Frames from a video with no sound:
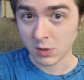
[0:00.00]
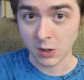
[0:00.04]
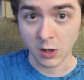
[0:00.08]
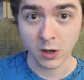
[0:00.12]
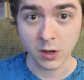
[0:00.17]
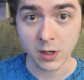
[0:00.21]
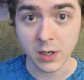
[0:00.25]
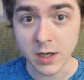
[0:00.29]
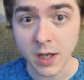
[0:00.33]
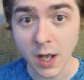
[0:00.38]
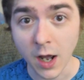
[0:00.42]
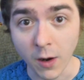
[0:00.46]

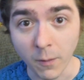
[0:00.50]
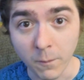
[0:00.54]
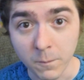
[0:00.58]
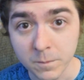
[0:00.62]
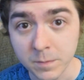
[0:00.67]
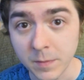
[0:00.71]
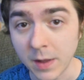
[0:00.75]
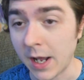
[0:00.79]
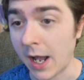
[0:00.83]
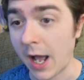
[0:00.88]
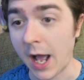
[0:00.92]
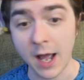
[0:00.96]
here you go.
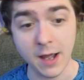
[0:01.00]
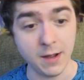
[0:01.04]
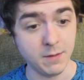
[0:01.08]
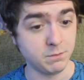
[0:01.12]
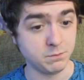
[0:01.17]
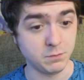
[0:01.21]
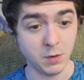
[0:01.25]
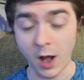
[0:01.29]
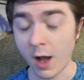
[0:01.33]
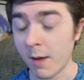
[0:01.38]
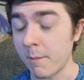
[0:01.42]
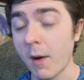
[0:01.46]

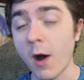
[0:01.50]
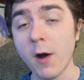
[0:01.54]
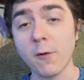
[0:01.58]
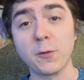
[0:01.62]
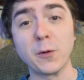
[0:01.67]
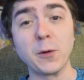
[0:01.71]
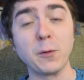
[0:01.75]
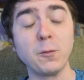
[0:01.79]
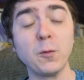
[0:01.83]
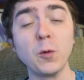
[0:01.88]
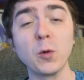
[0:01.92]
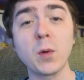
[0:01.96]
I'm, I'm
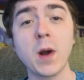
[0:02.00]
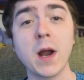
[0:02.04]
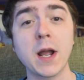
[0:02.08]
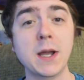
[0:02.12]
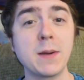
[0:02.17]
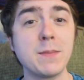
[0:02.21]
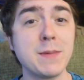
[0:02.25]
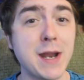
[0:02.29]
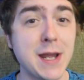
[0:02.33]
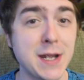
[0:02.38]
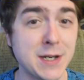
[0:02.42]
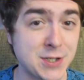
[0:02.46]
offered a full
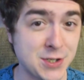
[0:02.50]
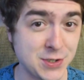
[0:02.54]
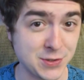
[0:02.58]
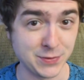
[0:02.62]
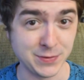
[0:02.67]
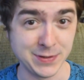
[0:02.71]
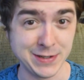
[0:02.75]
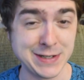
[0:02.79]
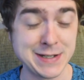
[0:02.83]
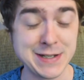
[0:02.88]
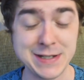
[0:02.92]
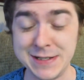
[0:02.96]
recommendation
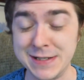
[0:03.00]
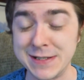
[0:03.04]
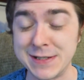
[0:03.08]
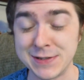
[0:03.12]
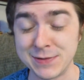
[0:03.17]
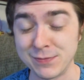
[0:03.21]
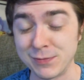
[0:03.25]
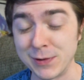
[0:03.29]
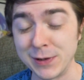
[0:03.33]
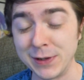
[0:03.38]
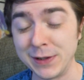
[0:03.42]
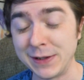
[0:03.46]
to it. it.
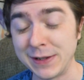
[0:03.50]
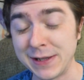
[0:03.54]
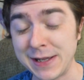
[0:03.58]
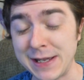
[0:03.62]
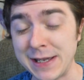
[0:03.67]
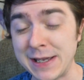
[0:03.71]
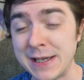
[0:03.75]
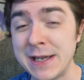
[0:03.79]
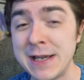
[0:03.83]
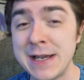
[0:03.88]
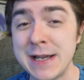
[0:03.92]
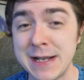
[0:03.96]
It's
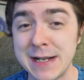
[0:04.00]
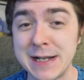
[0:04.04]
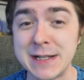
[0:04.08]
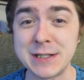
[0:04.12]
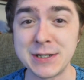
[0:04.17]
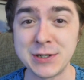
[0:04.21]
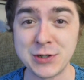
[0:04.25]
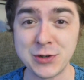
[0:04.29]
really, it's